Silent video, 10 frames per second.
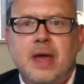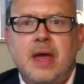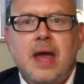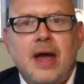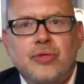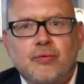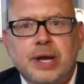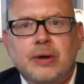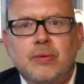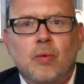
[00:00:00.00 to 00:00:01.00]
And the
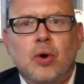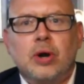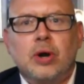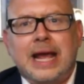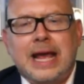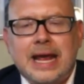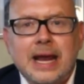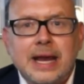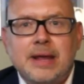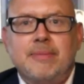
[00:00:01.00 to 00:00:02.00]
written word in
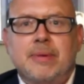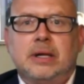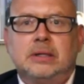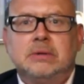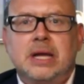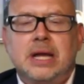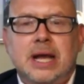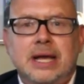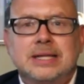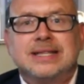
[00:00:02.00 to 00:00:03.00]
an email
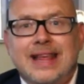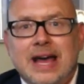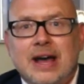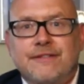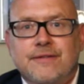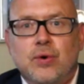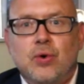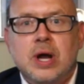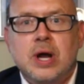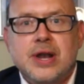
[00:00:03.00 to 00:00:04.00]
is
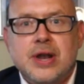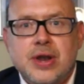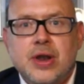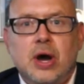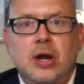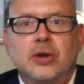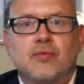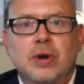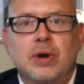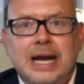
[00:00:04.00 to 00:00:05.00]
therefore not
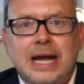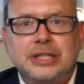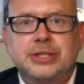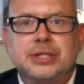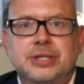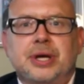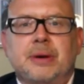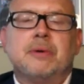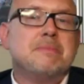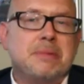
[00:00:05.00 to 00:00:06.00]

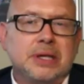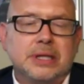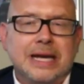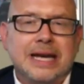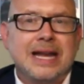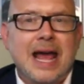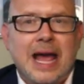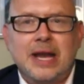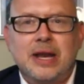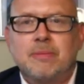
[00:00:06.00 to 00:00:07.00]
relationship building in
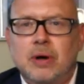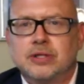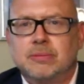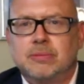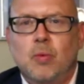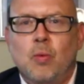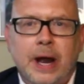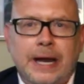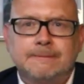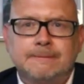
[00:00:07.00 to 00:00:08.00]
any possible
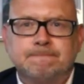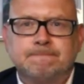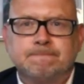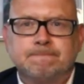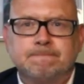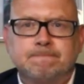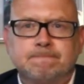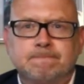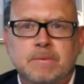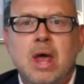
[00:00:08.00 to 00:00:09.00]
way.
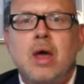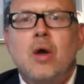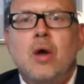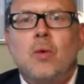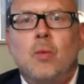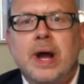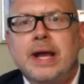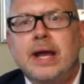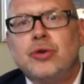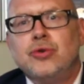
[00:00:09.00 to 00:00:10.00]
When
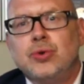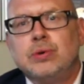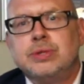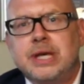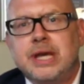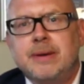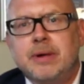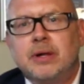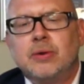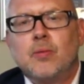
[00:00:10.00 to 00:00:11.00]
can you use
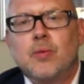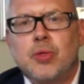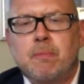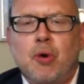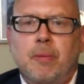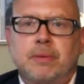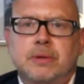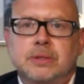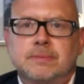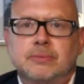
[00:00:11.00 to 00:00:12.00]
email with a
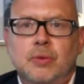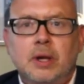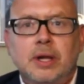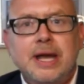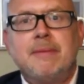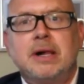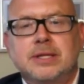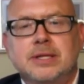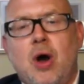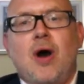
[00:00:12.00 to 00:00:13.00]
purpose? Well, emails
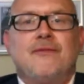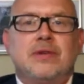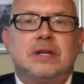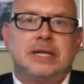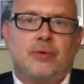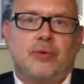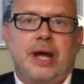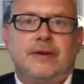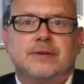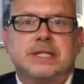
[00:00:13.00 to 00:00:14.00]
are obviously
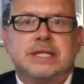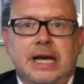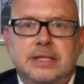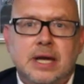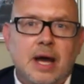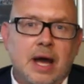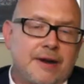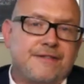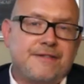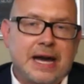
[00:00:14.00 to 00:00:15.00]
great for data
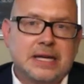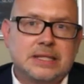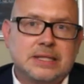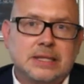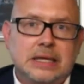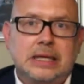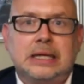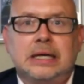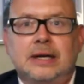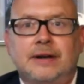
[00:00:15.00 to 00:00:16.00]
and facts
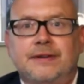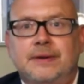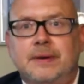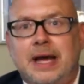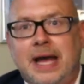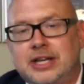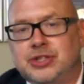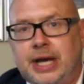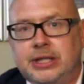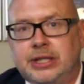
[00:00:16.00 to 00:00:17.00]

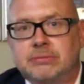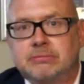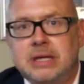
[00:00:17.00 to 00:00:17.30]
exchange.